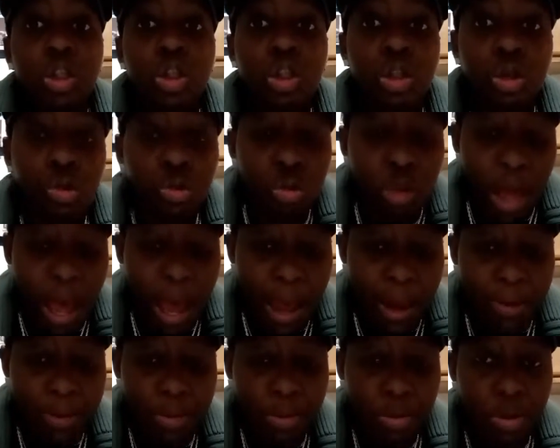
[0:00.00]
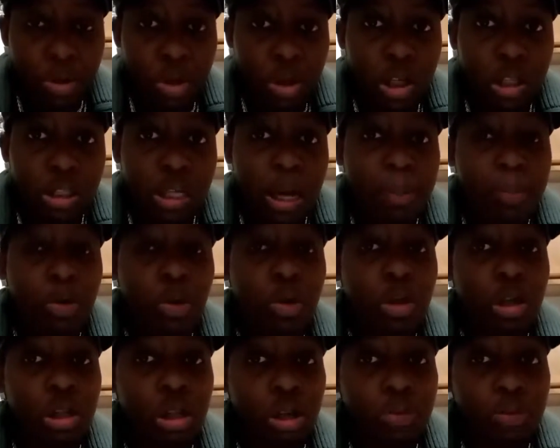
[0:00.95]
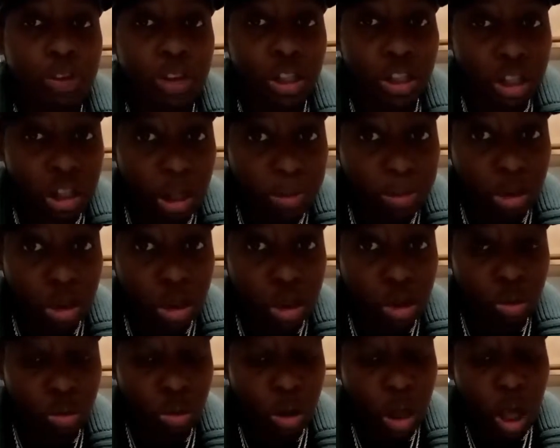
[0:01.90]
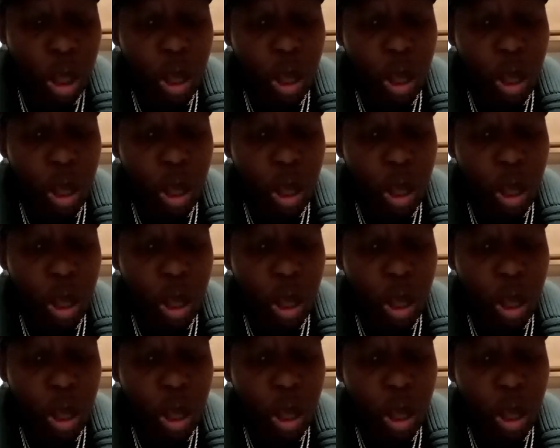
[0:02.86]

do that, because I'm going to look for the substitute.